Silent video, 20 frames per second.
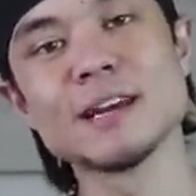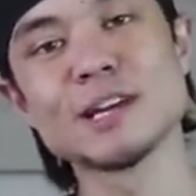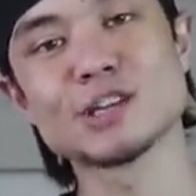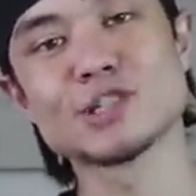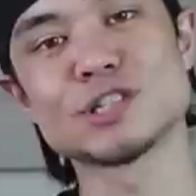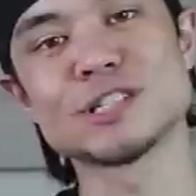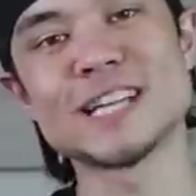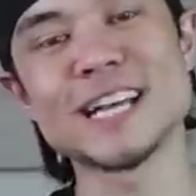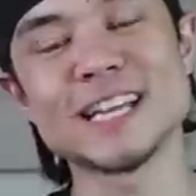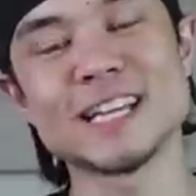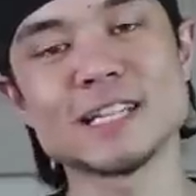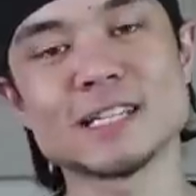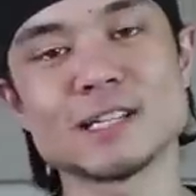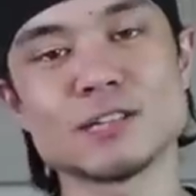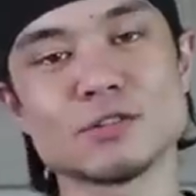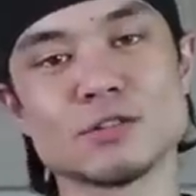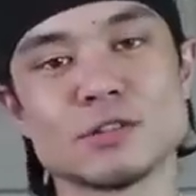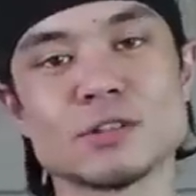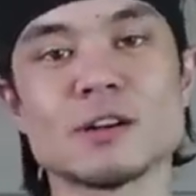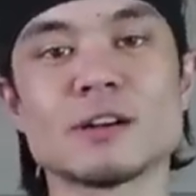Get your daily
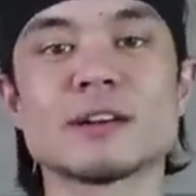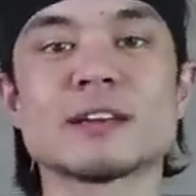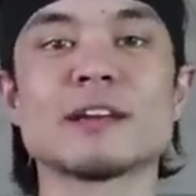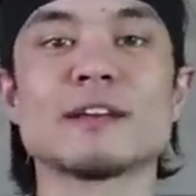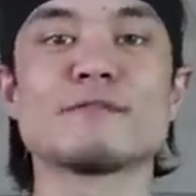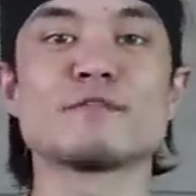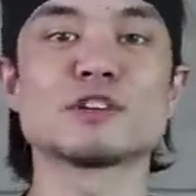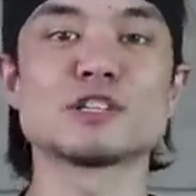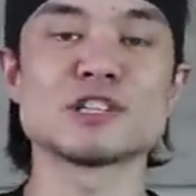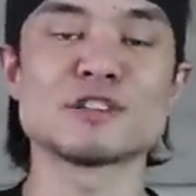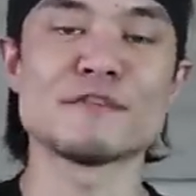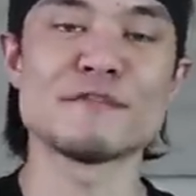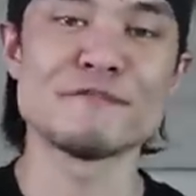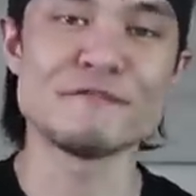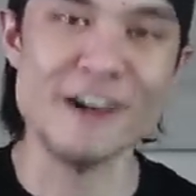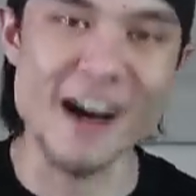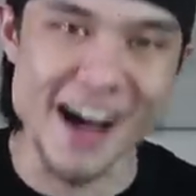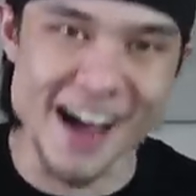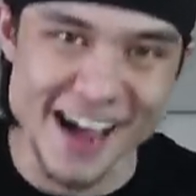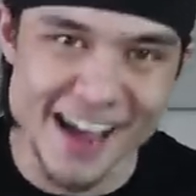essential starter kit for just
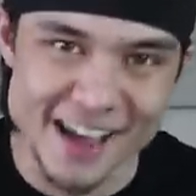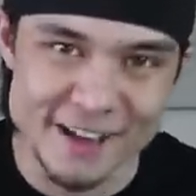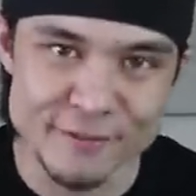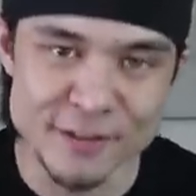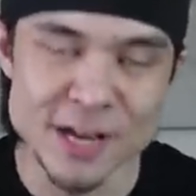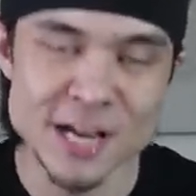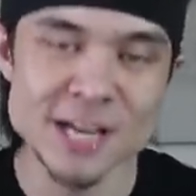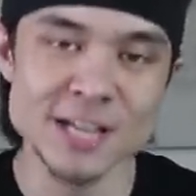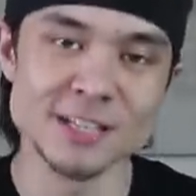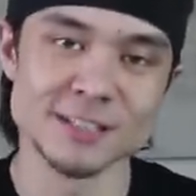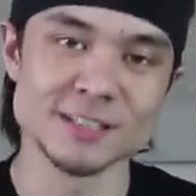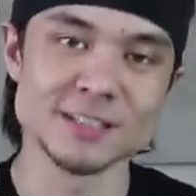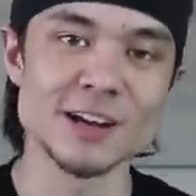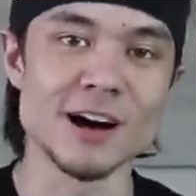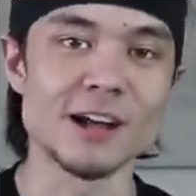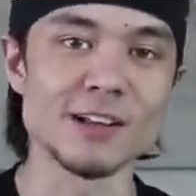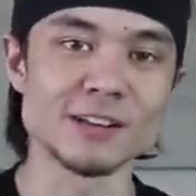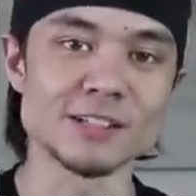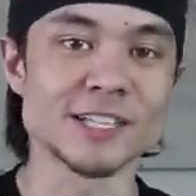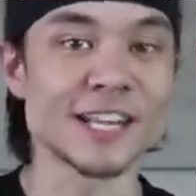five
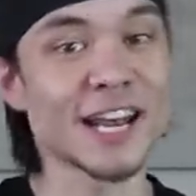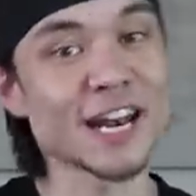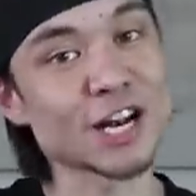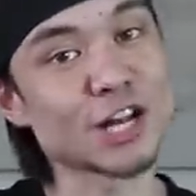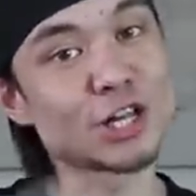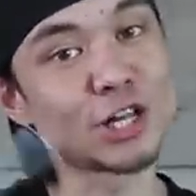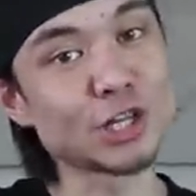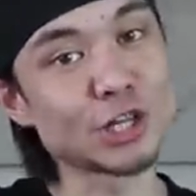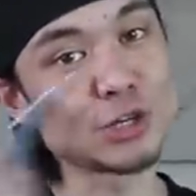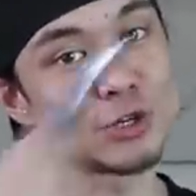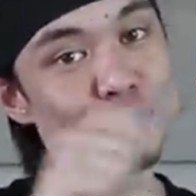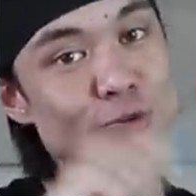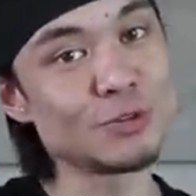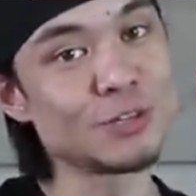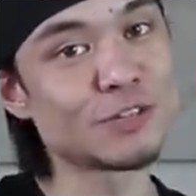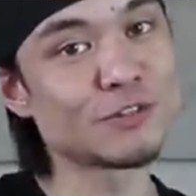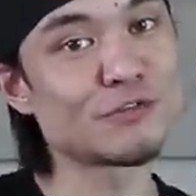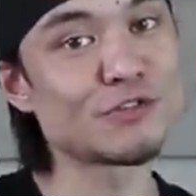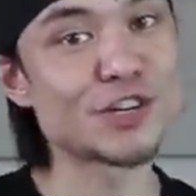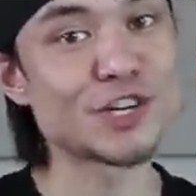dollars, and that
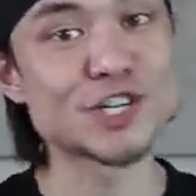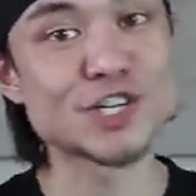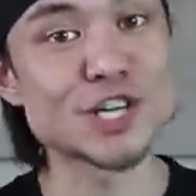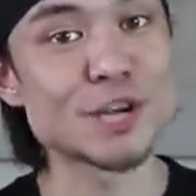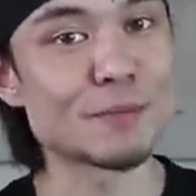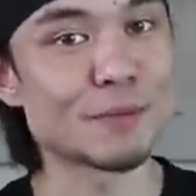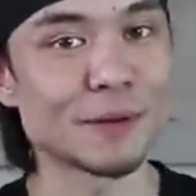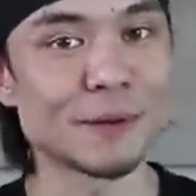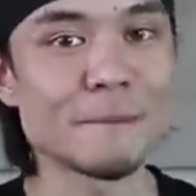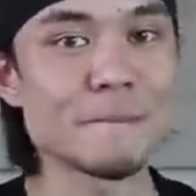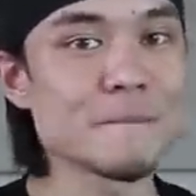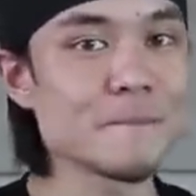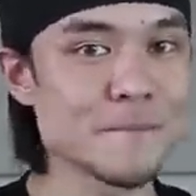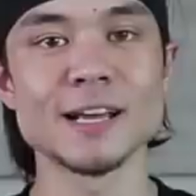includes free shipping.